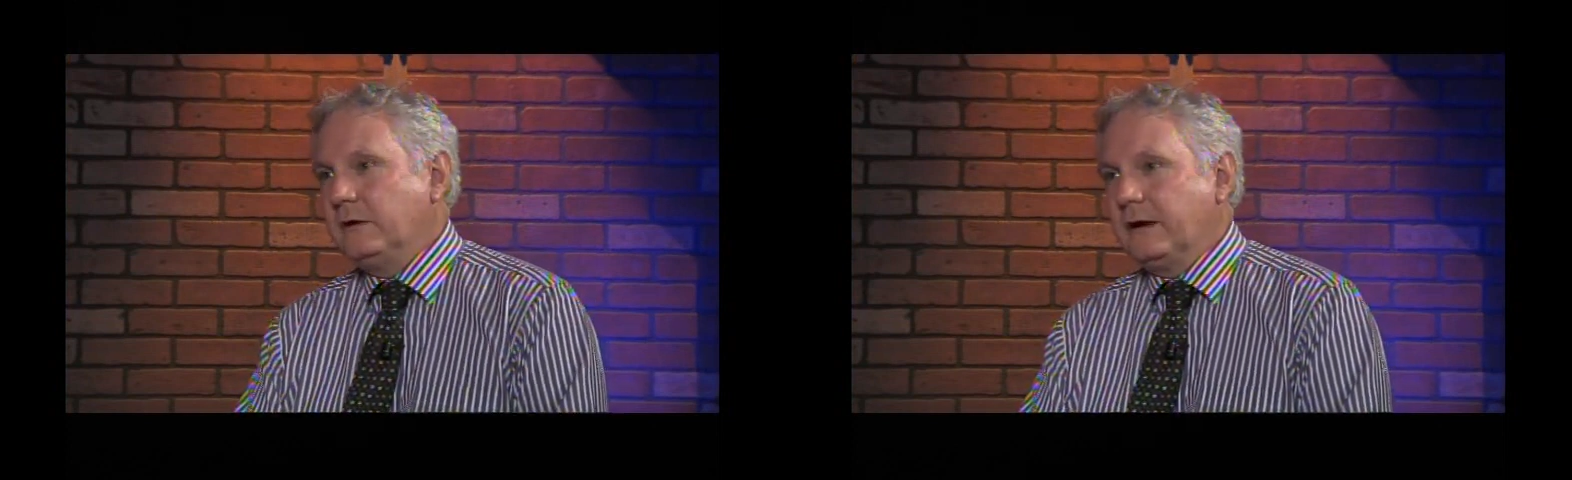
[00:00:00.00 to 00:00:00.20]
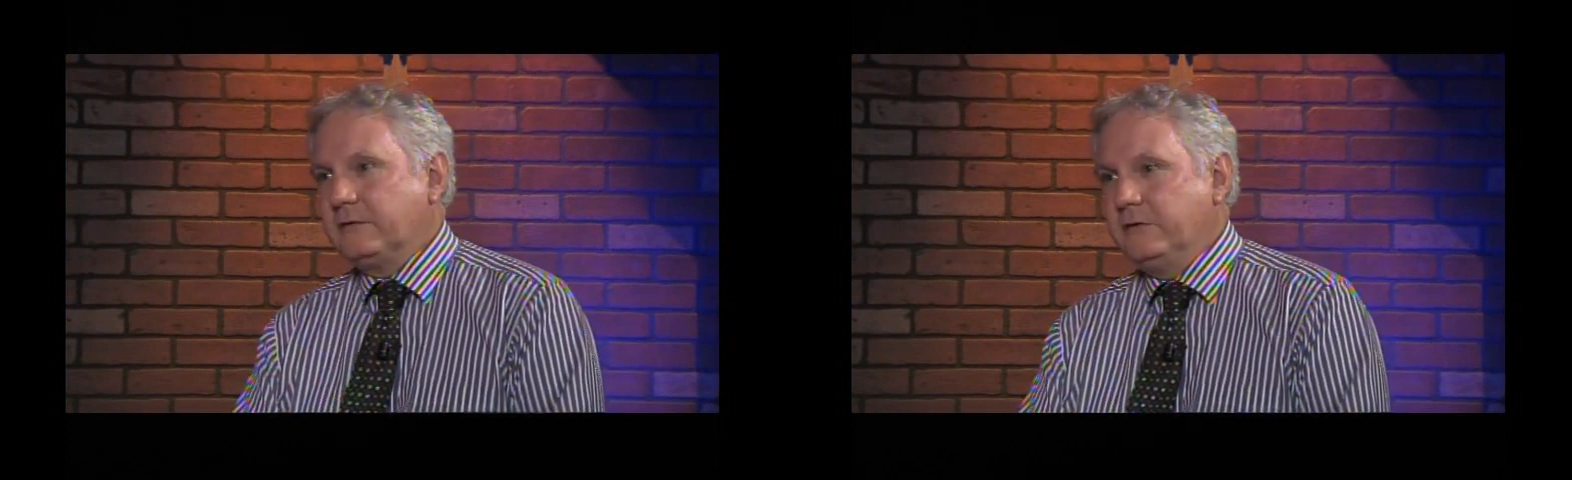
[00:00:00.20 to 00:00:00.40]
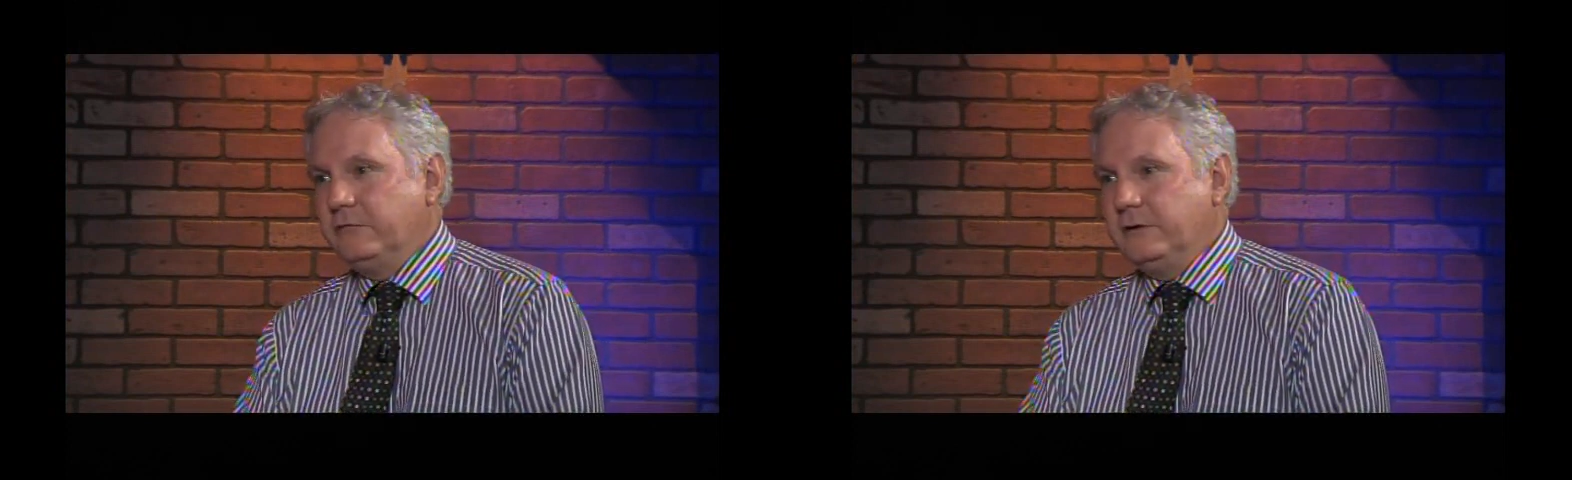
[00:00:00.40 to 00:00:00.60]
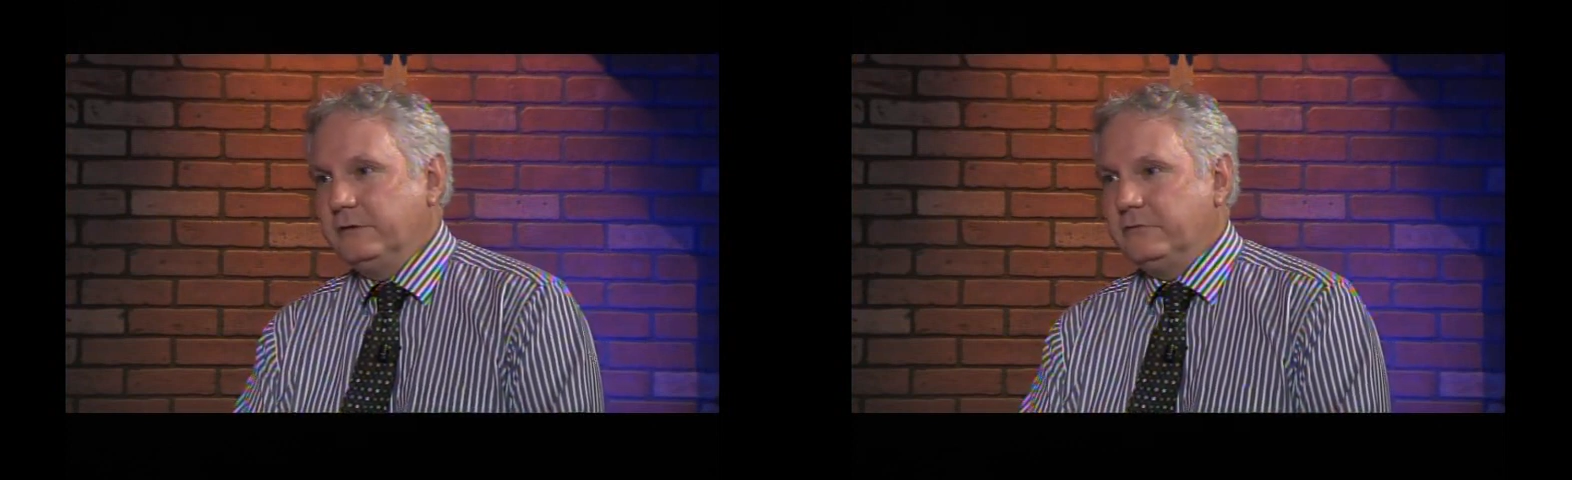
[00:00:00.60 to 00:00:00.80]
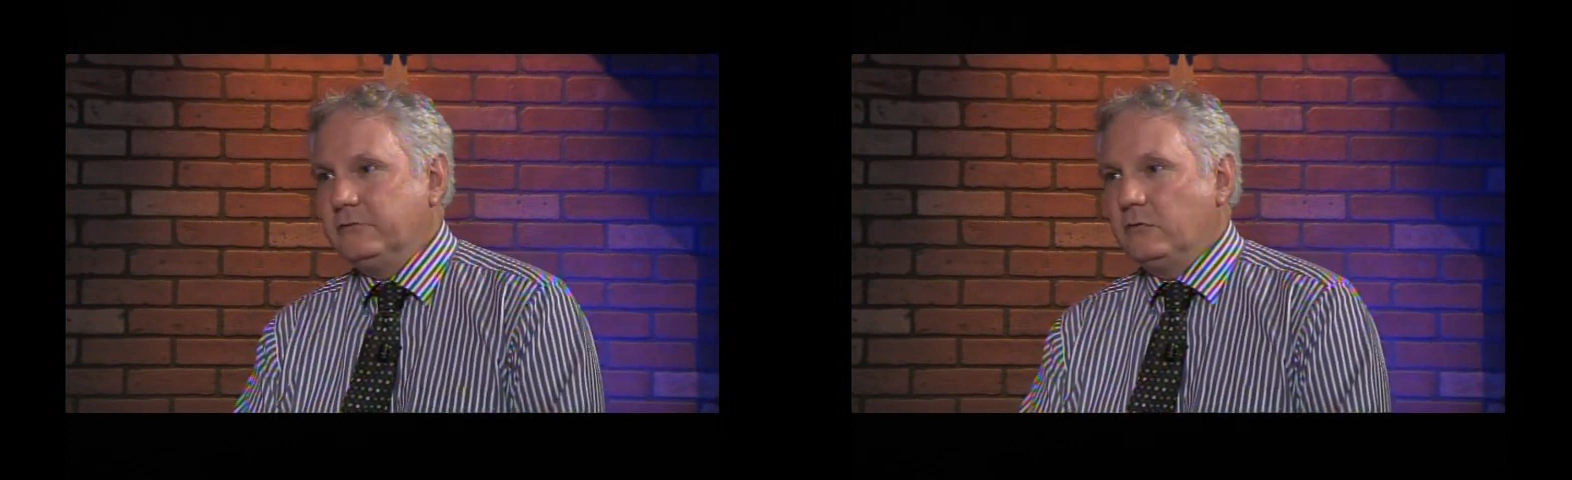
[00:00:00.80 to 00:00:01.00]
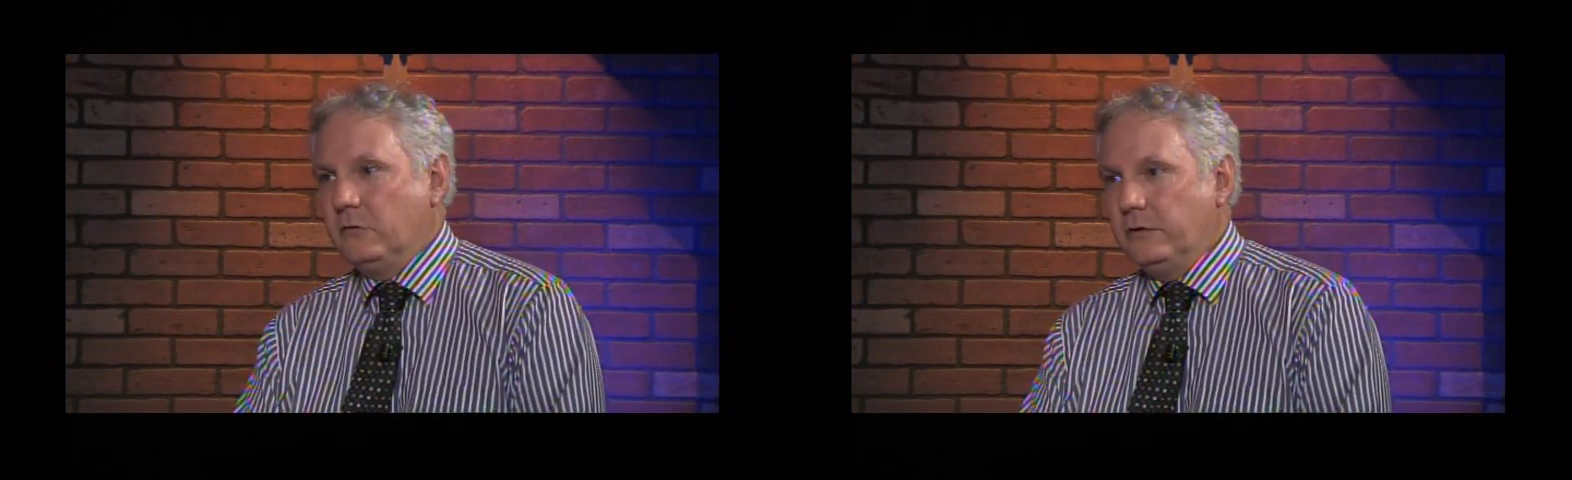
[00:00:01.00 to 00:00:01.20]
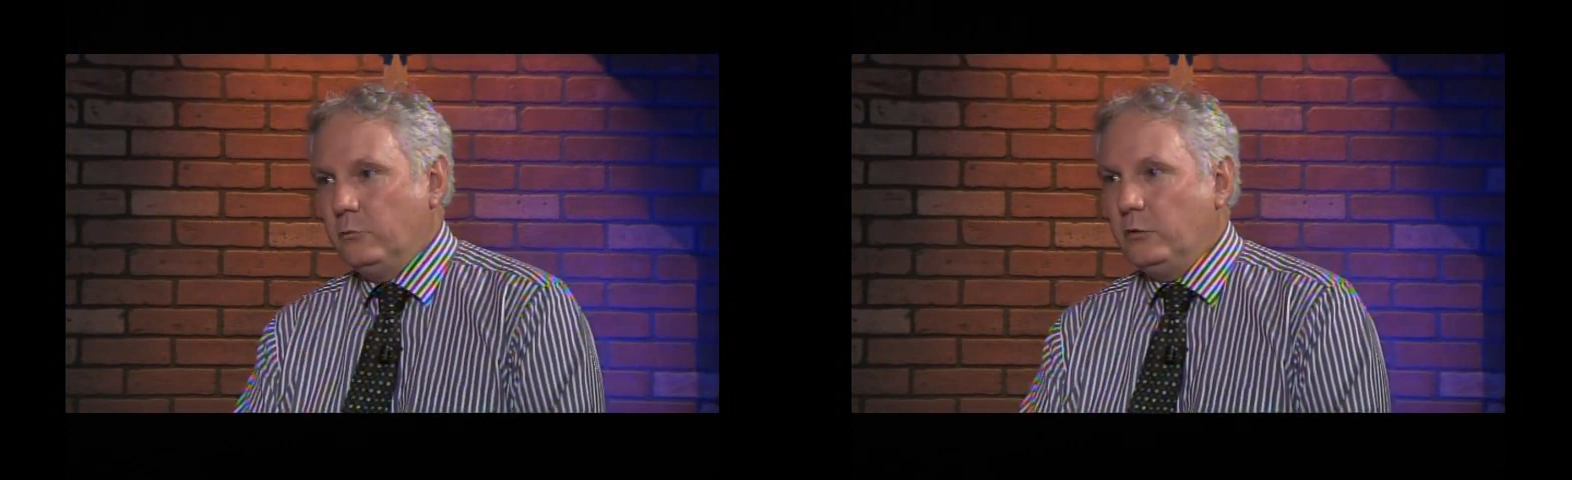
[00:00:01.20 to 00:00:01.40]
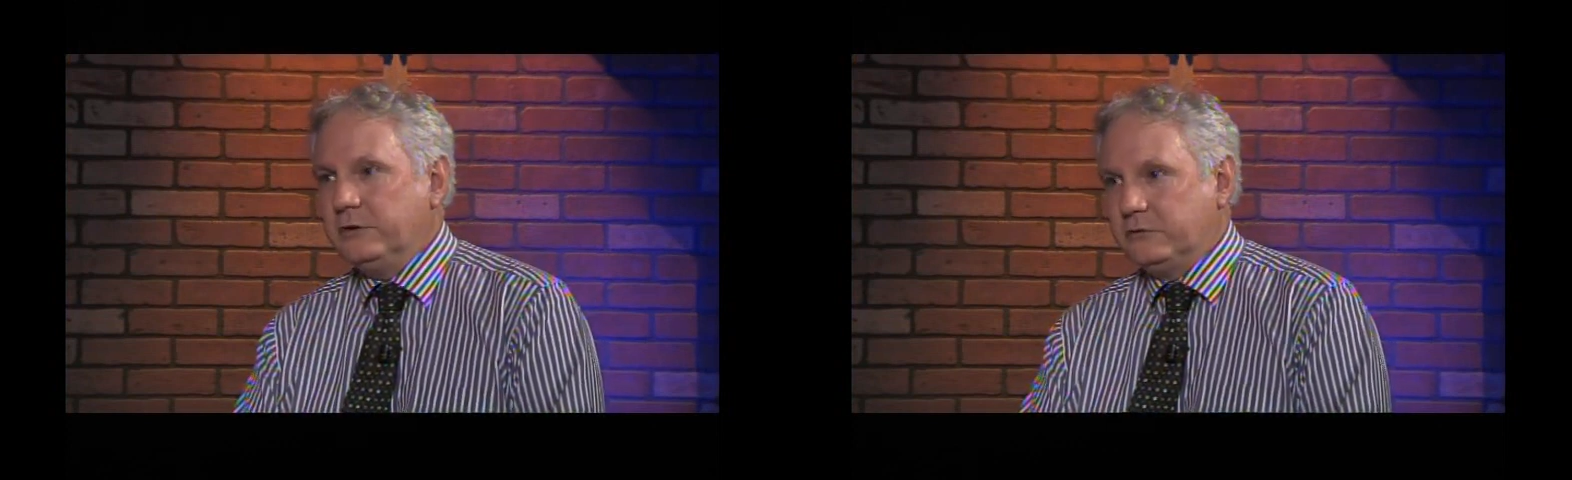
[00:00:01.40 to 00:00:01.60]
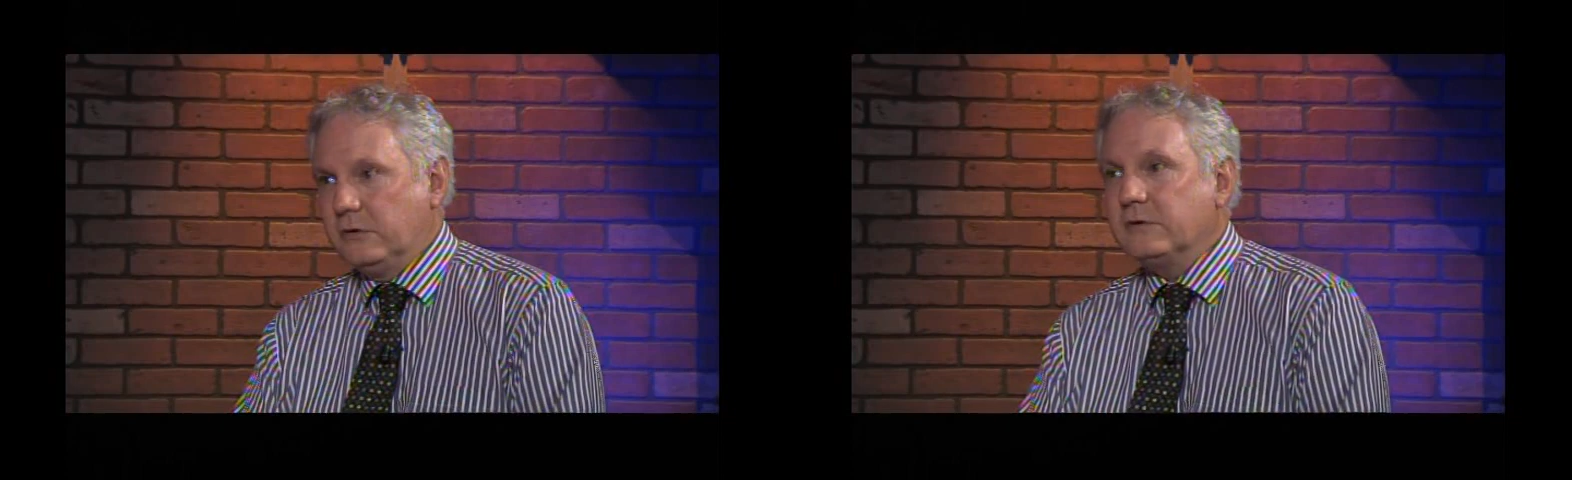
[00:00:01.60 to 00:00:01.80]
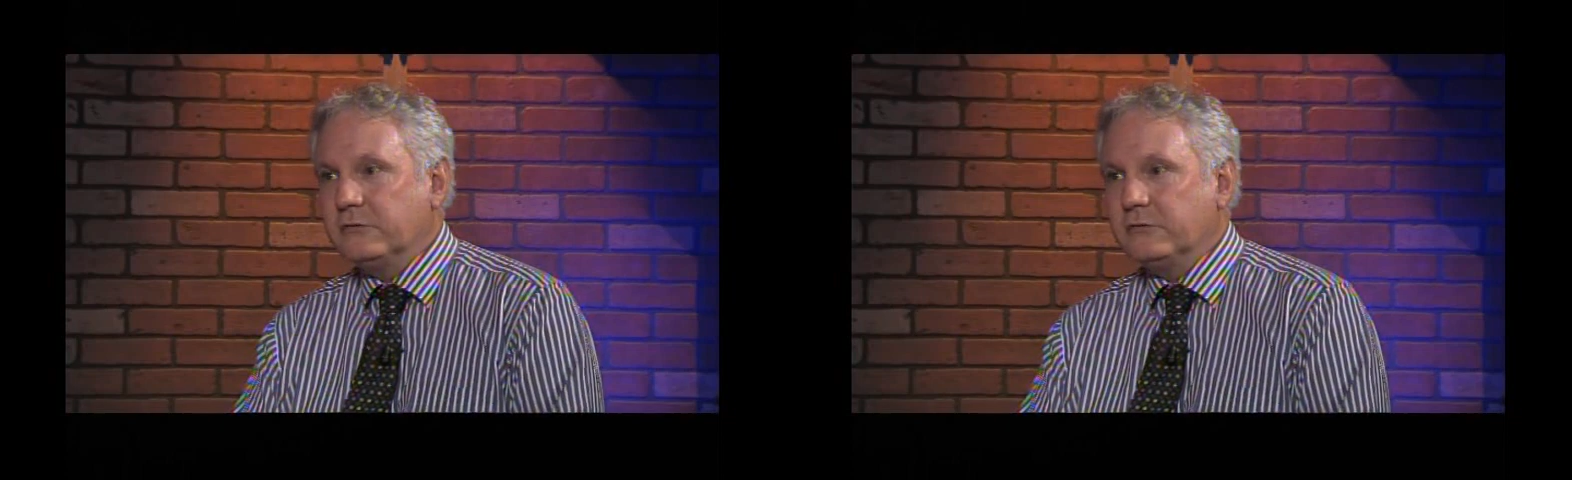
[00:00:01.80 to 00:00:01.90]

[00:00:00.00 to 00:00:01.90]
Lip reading: activities during the winter.